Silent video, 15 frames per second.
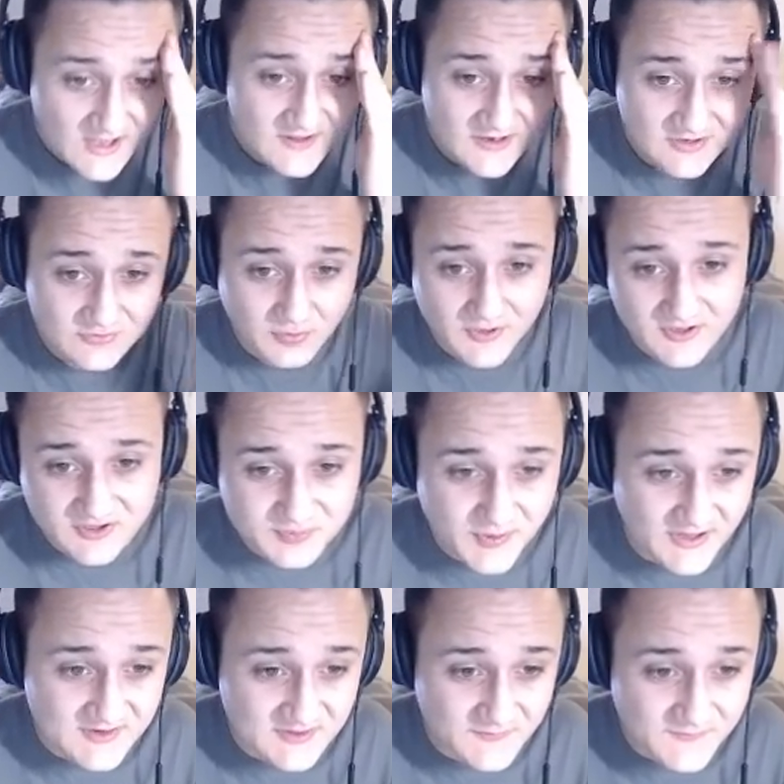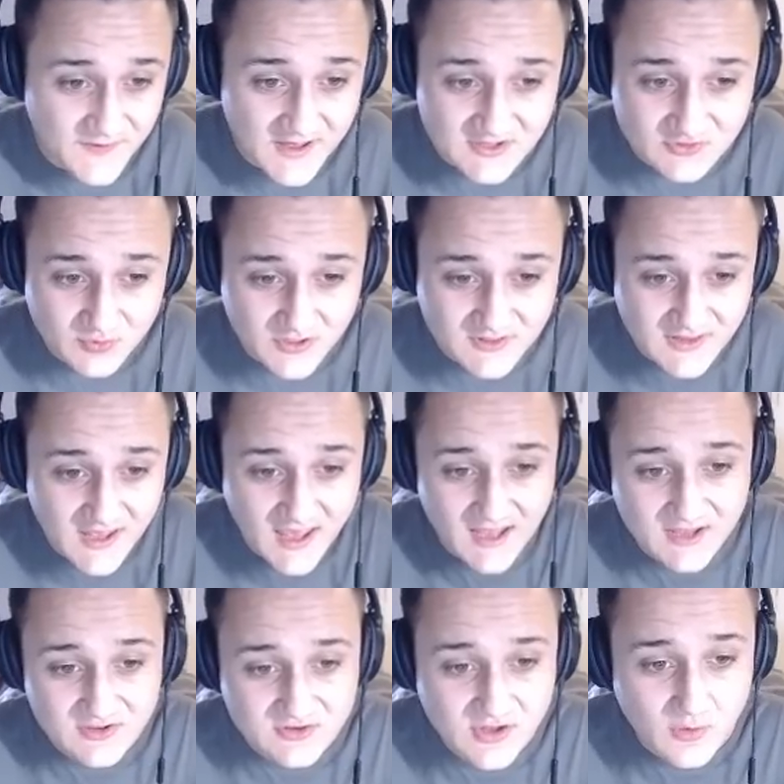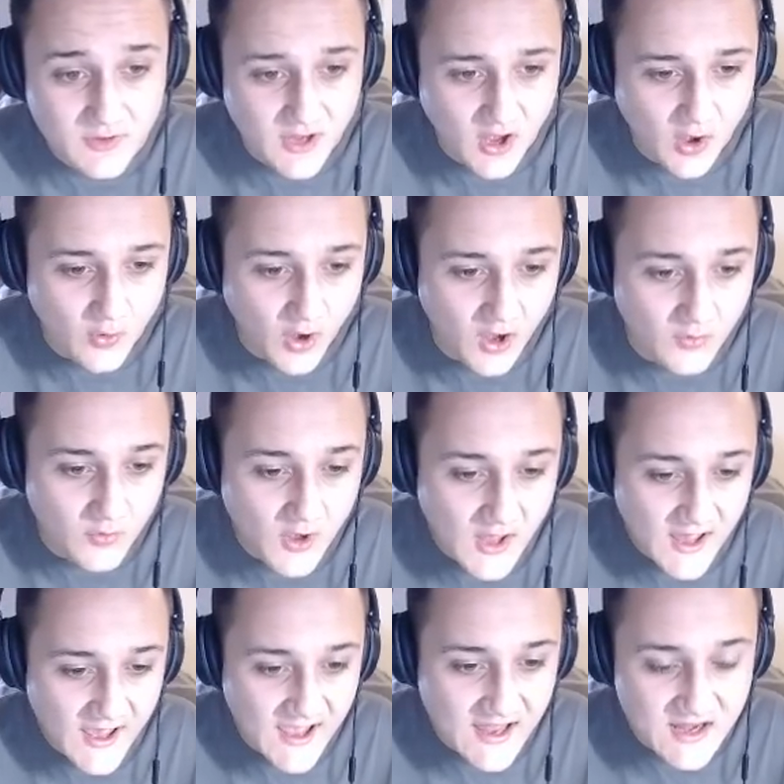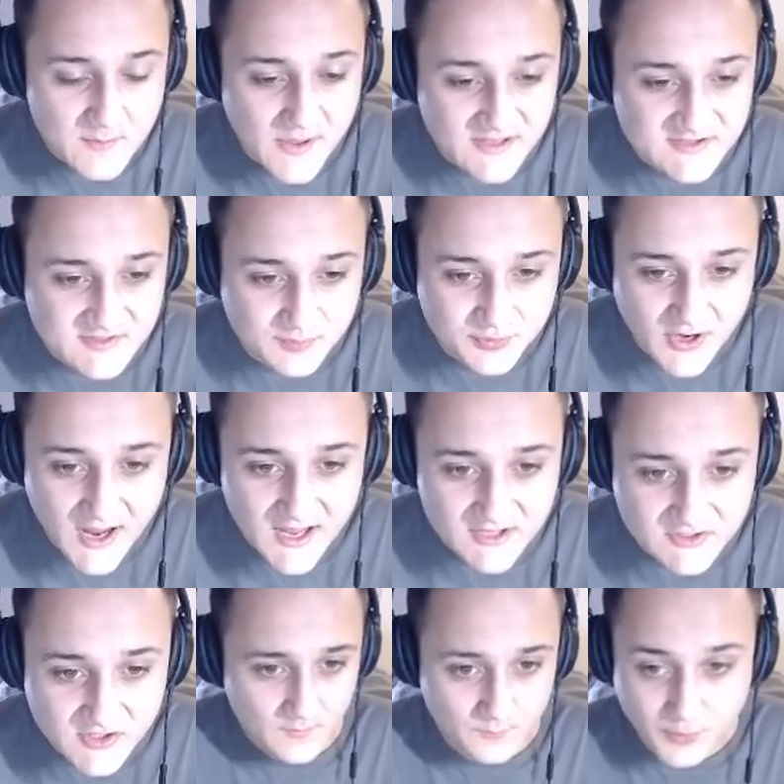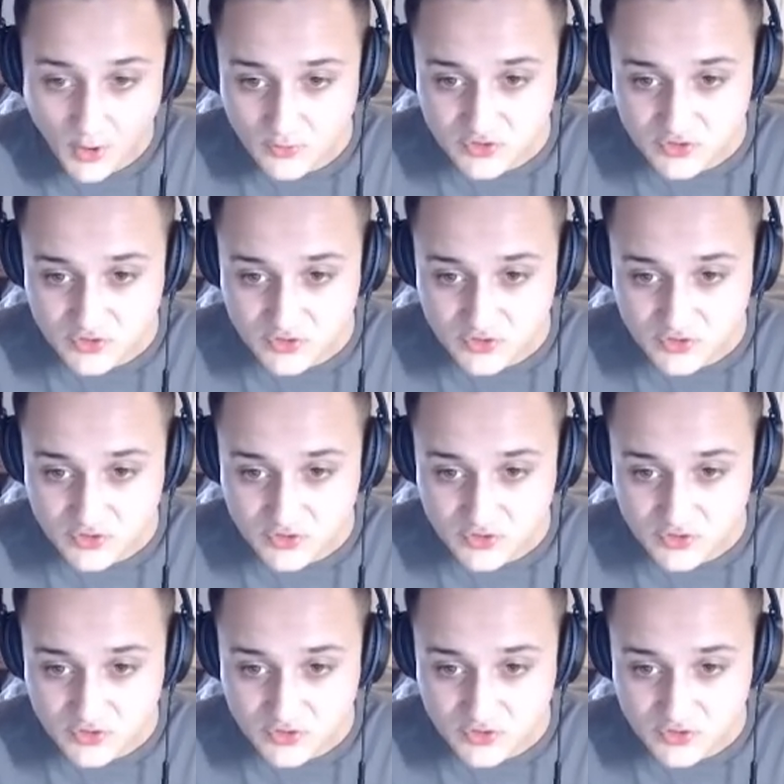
That is one expensive face. What the heck is going? Oh, anime surprise, bro.